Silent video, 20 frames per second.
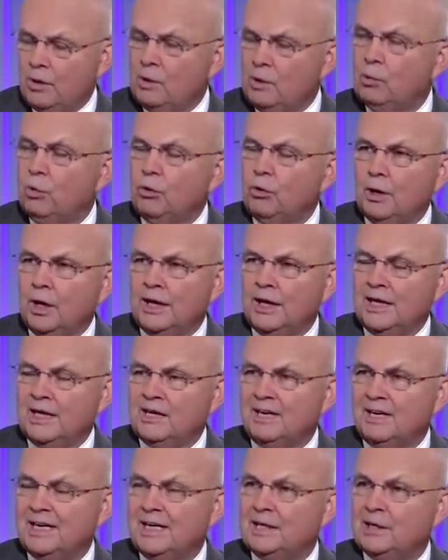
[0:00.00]
we will not
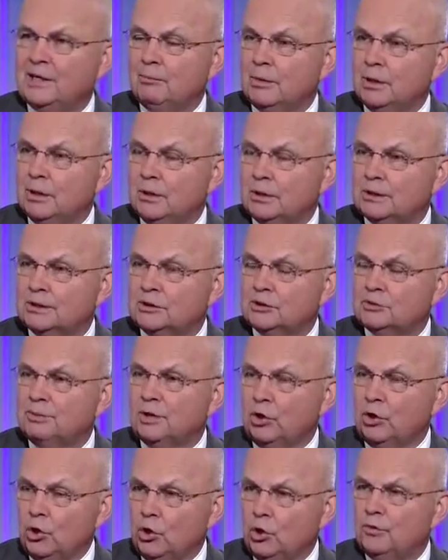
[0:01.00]
have any Americans
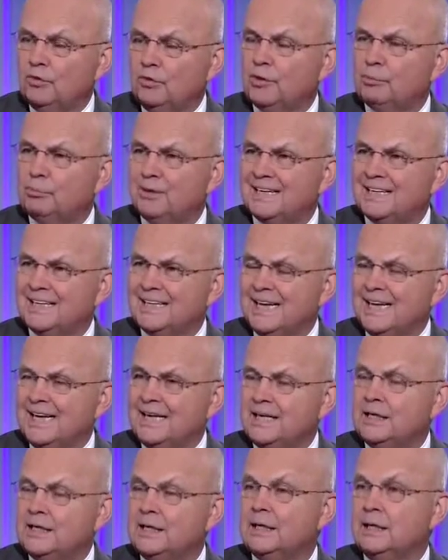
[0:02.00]
below the
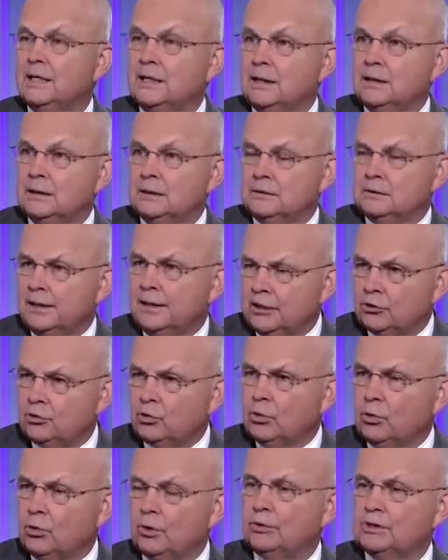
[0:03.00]
brigade
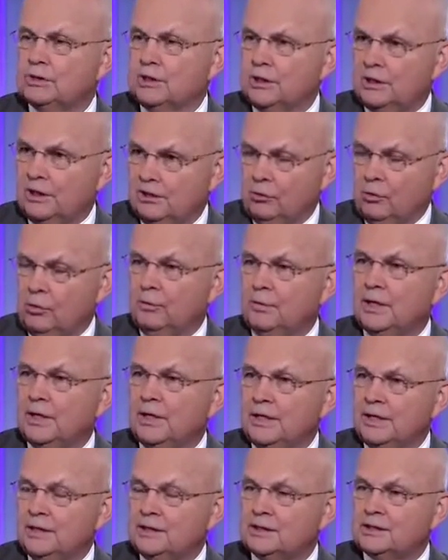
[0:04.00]
headquarters level
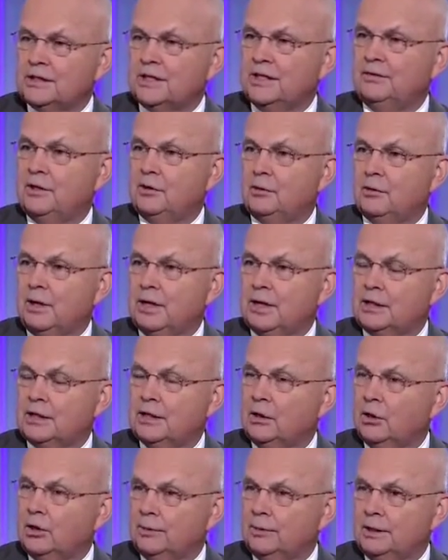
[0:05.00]
inside the
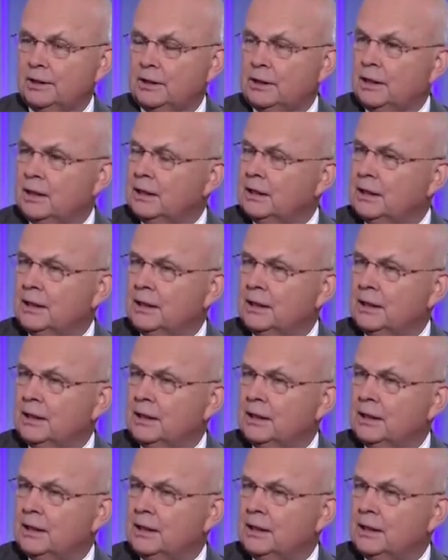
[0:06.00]
Iraqi army.